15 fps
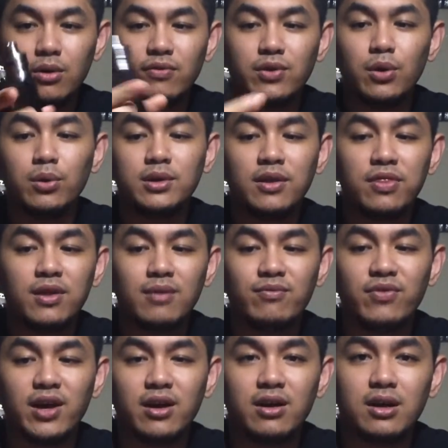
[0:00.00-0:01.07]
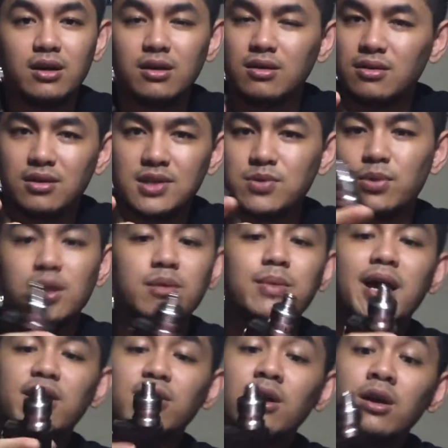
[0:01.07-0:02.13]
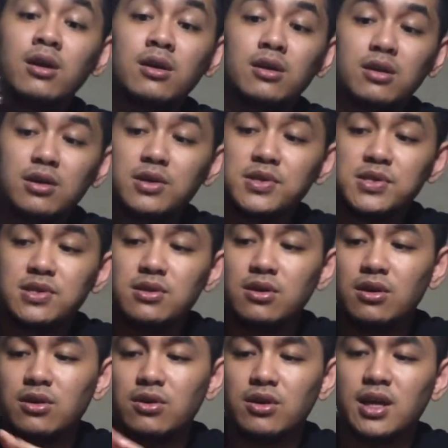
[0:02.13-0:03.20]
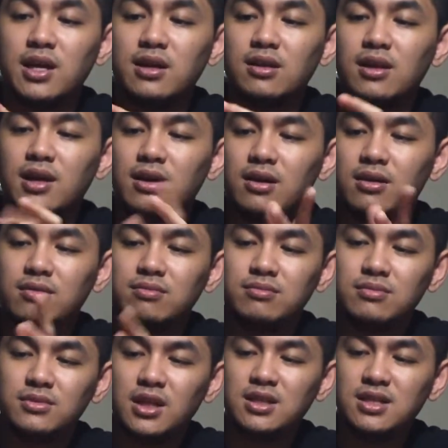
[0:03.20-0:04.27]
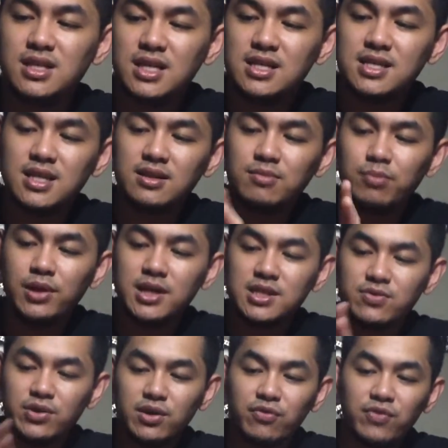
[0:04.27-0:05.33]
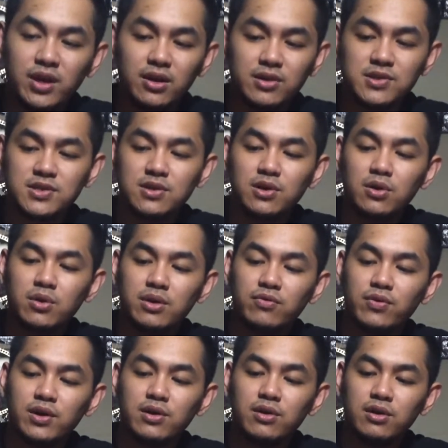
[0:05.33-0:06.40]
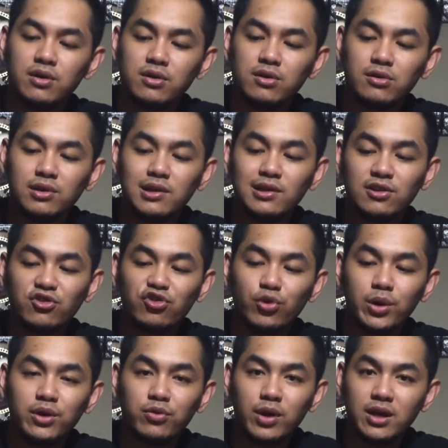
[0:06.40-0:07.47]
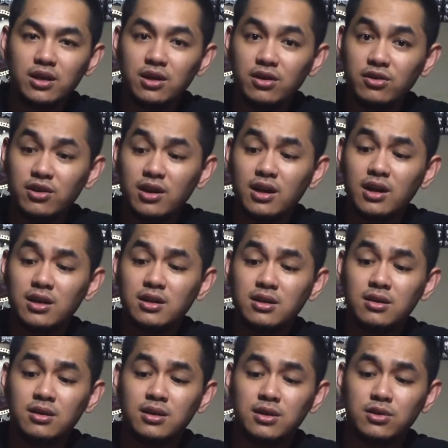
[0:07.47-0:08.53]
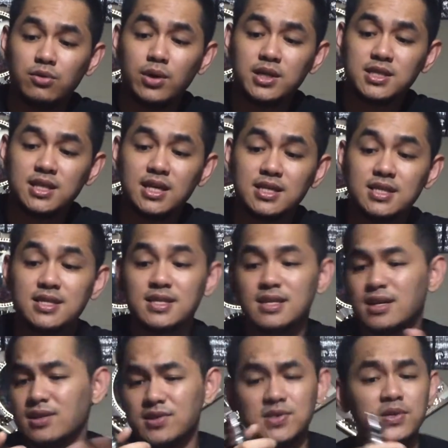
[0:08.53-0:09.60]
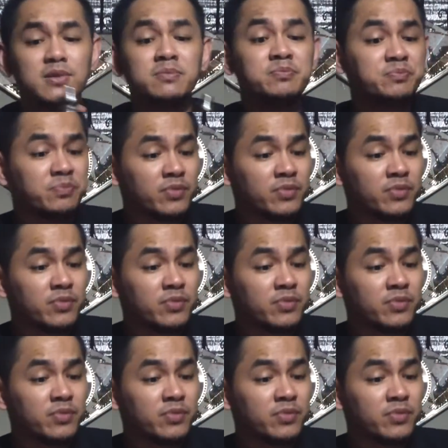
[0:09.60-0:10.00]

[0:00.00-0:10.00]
or if you hold it thumb firing, it doesn't really matter, because you're getting like a decent place for your fingers to go and for your little joint right here in your hand to rest nice and snug. So